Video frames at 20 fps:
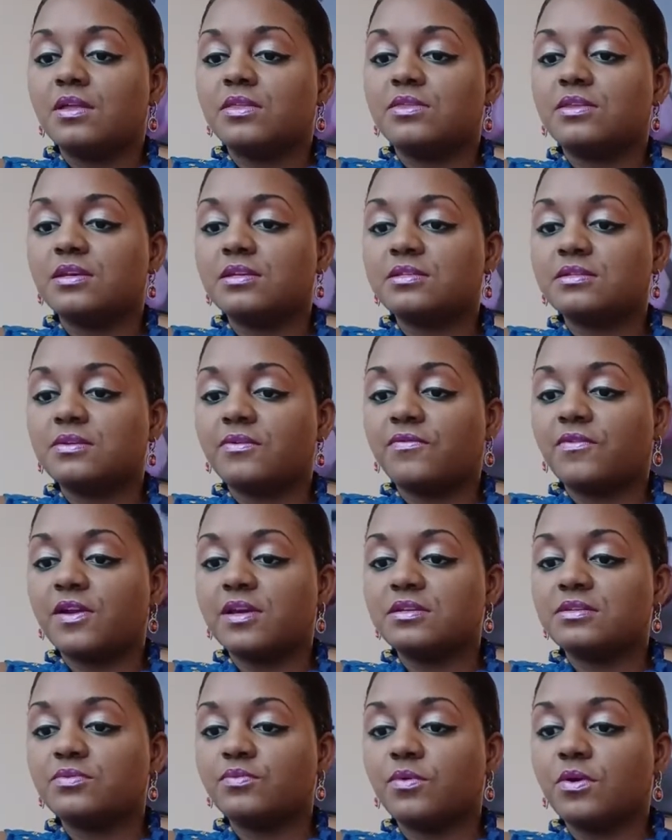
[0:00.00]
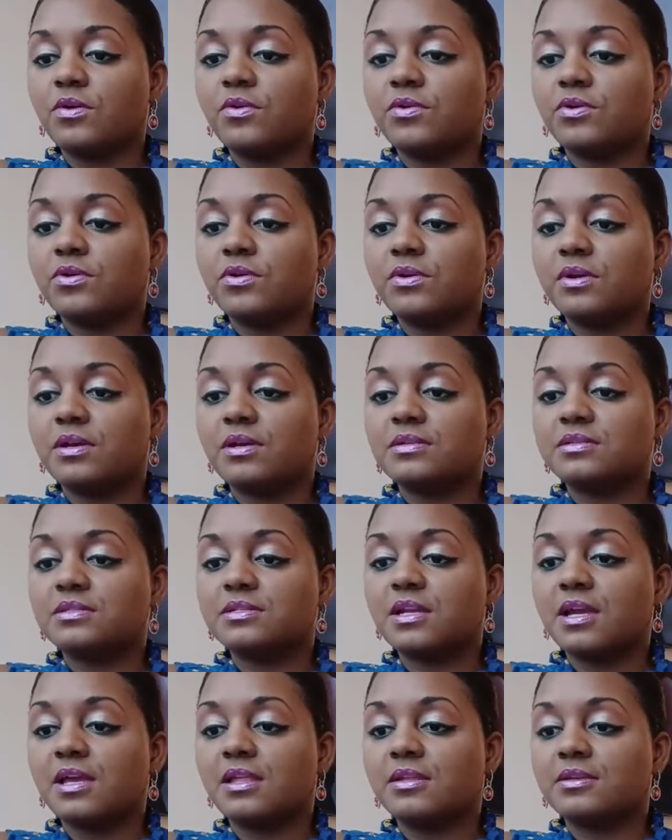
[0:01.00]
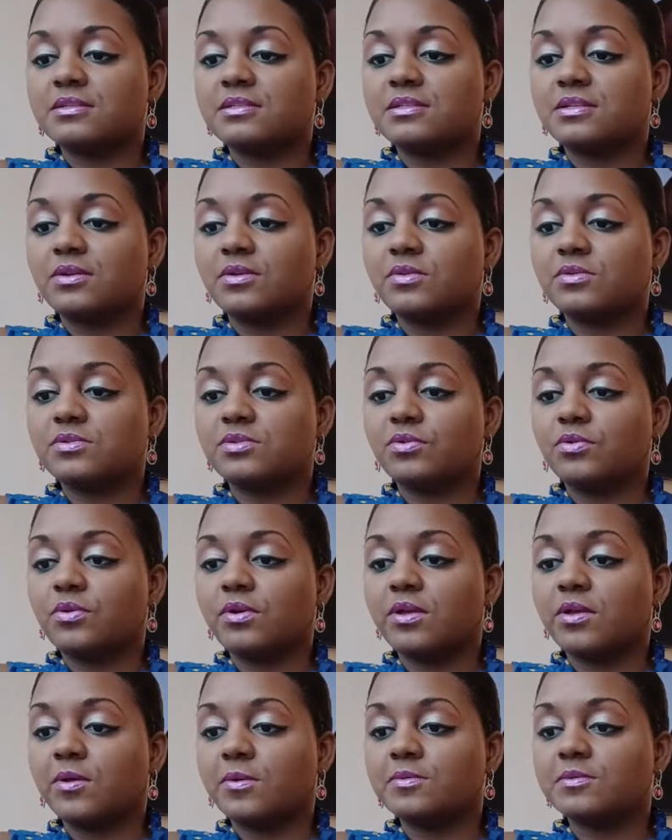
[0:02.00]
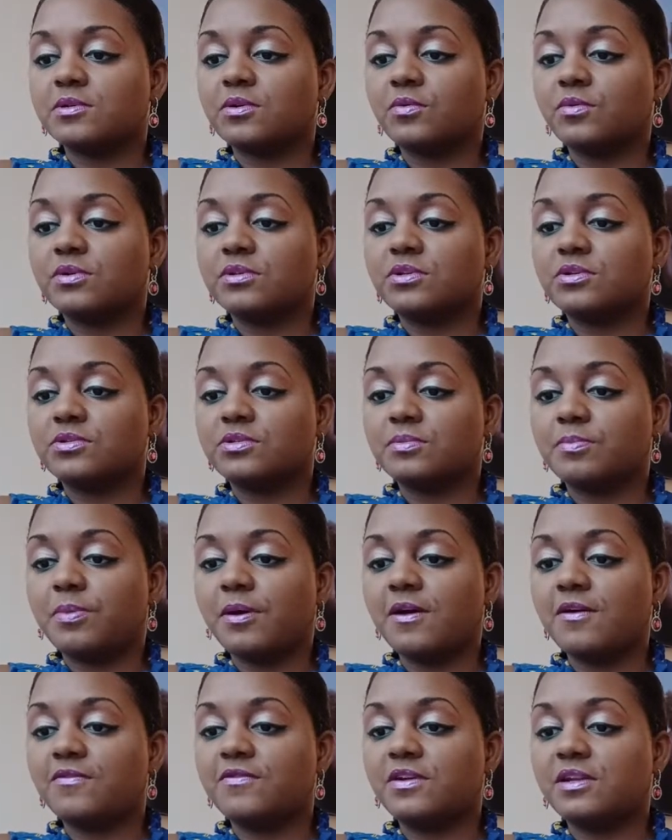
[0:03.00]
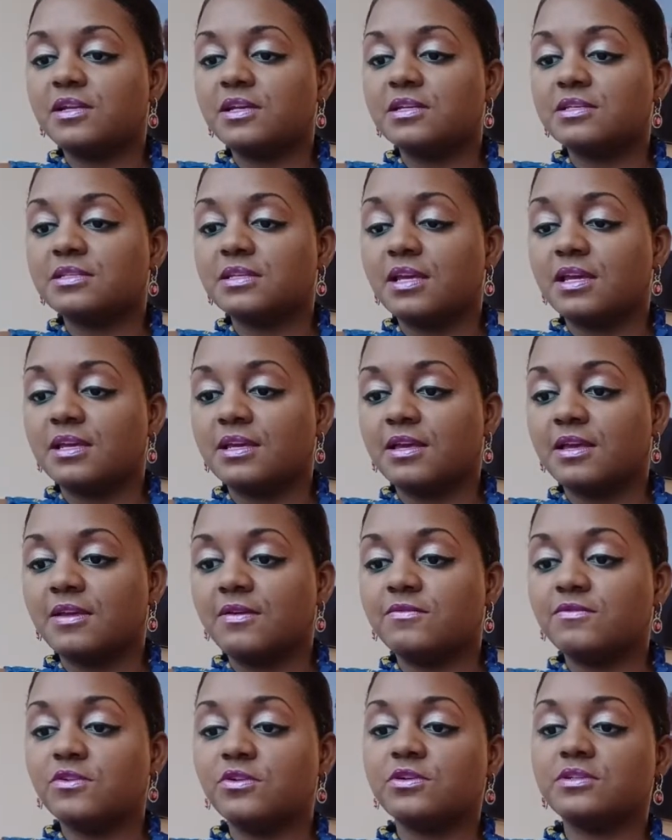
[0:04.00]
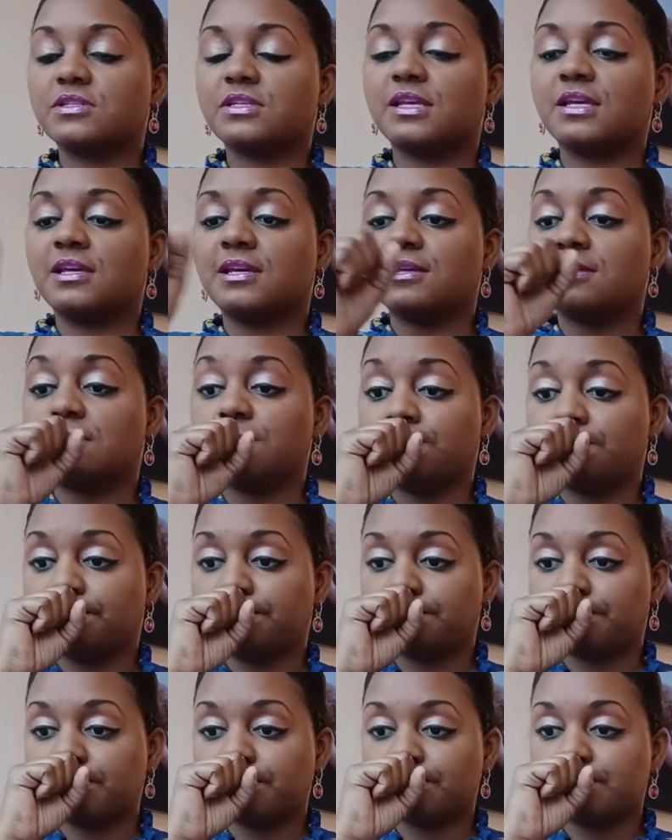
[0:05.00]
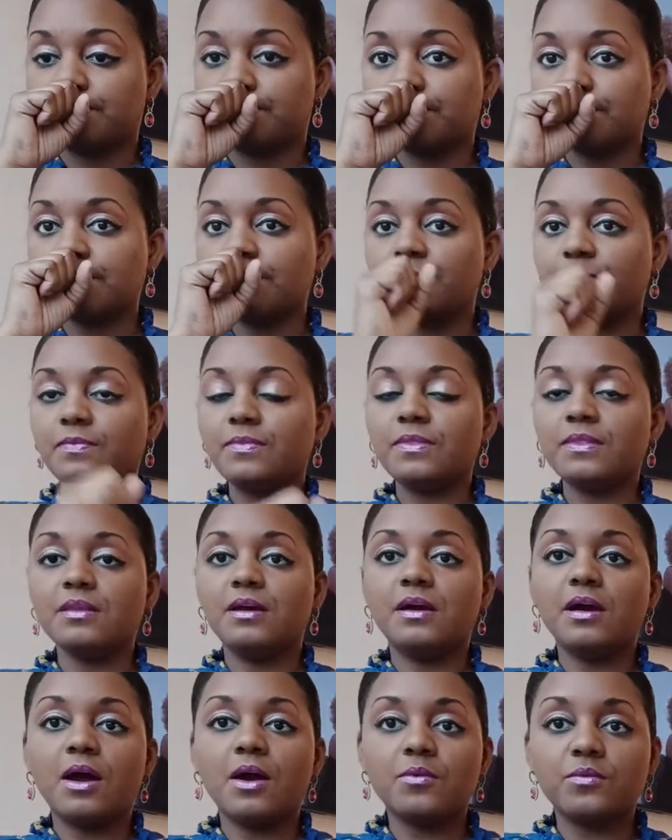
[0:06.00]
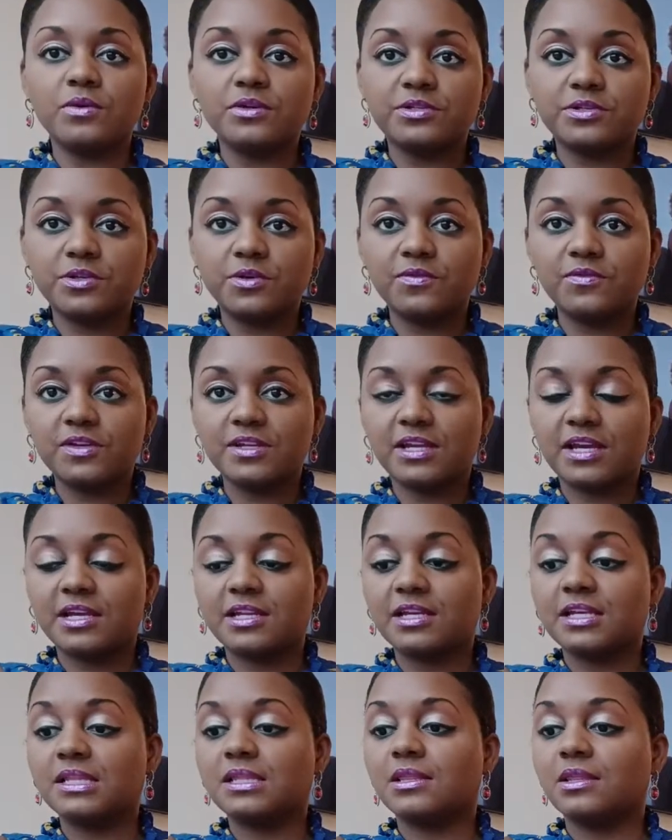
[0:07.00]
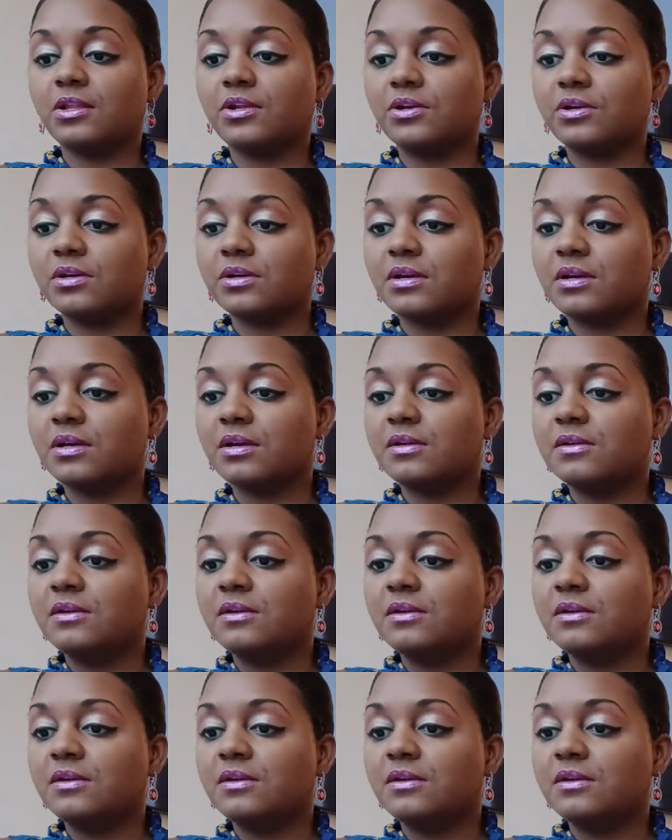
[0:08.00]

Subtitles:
This face roller and stainless steel tool helps to reduce puffiness and give your skin a rejuvenated look.